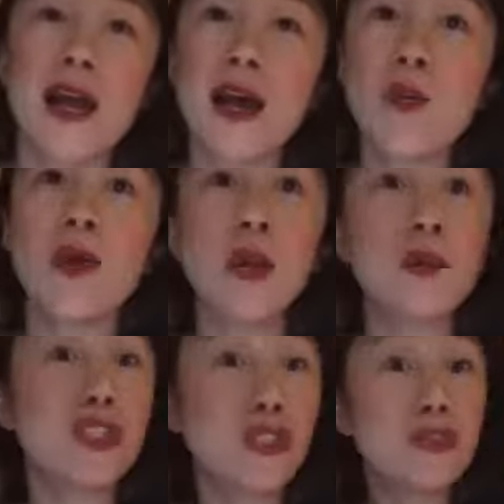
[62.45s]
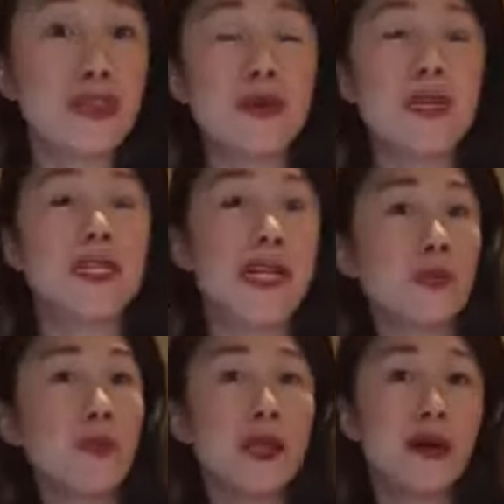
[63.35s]
What I would do though is
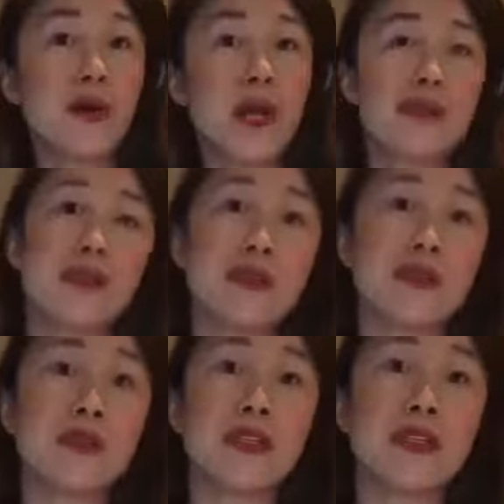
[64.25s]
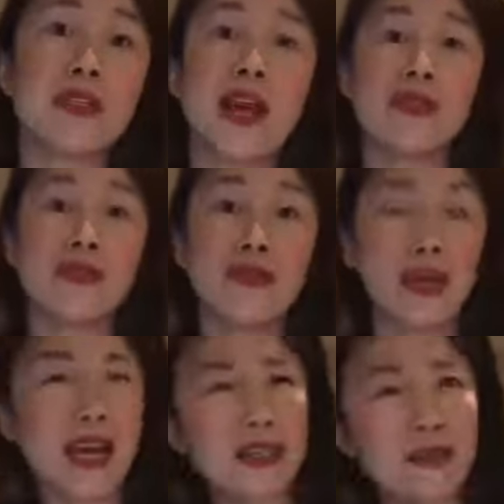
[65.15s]
take the pillow away from you so that you're
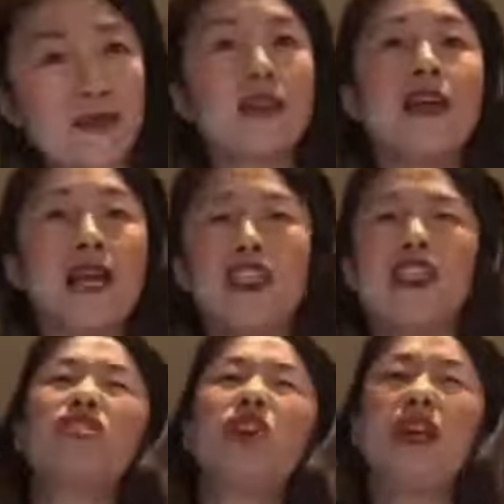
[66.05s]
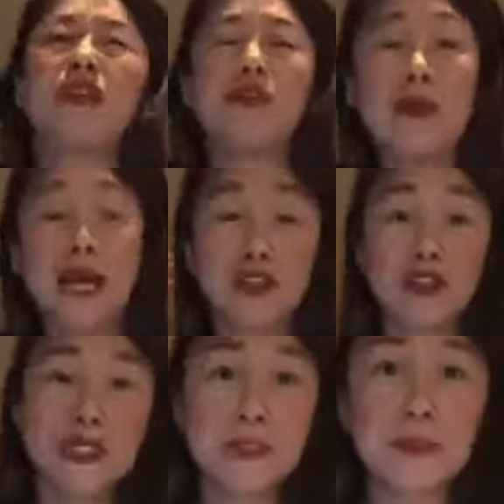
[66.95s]
it's just your head on the
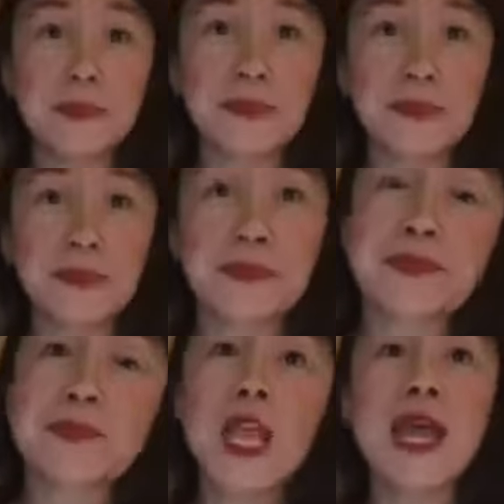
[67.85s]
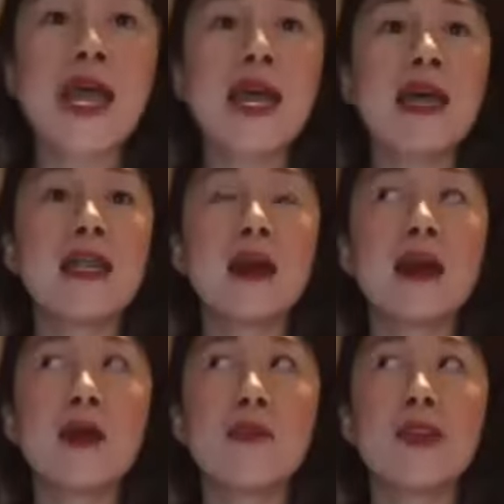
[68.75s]
mattress. And
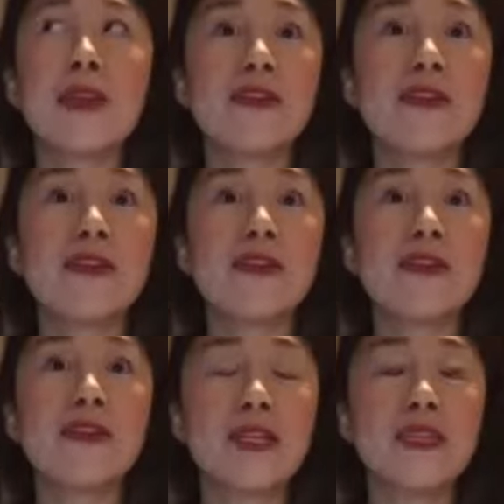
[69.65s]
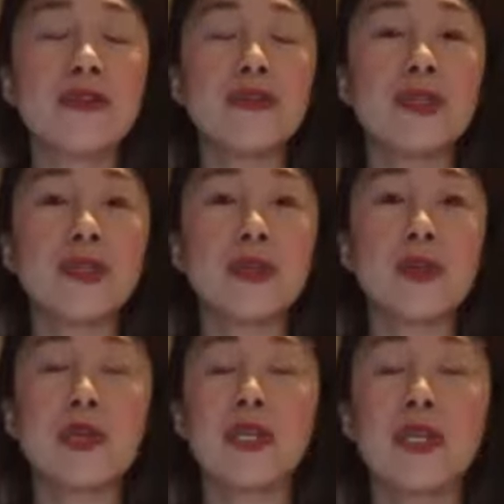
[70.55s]
the other thing you can do as well,
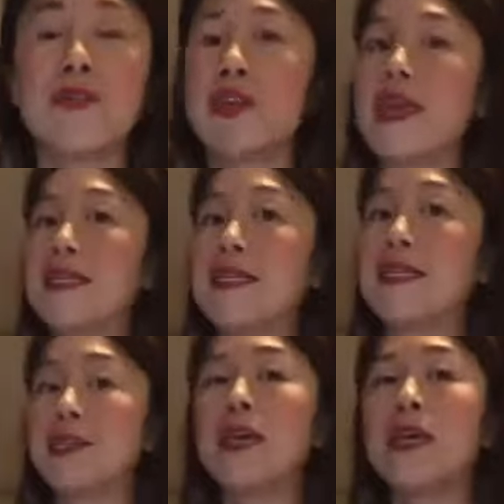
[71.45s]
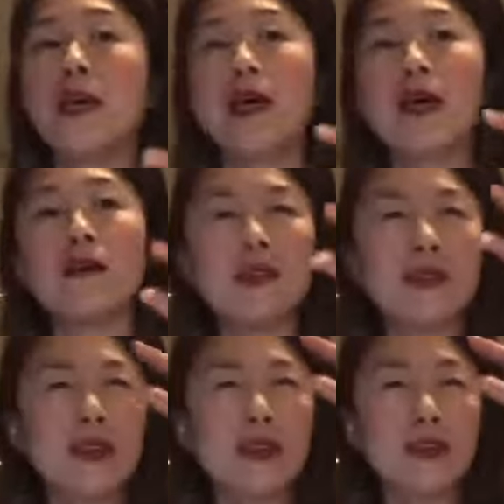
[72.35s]
if you're laying down,
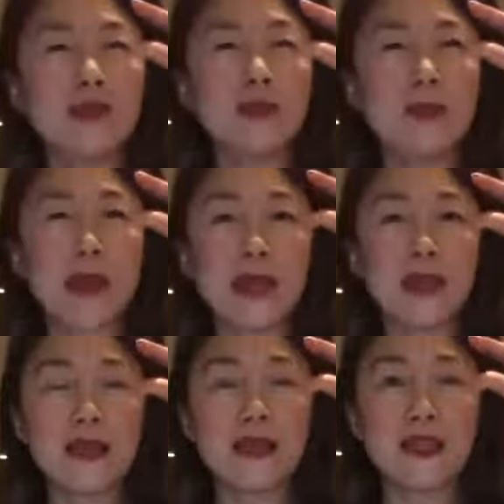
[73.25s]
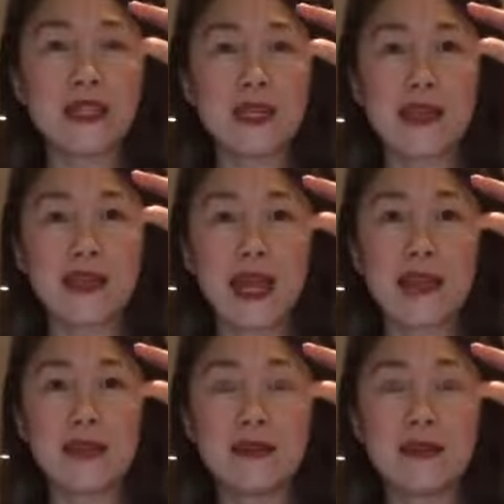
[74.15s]
a thin little blanket
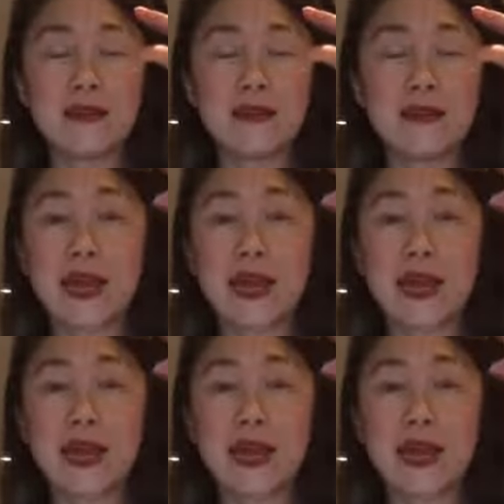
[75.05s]
underneath your head.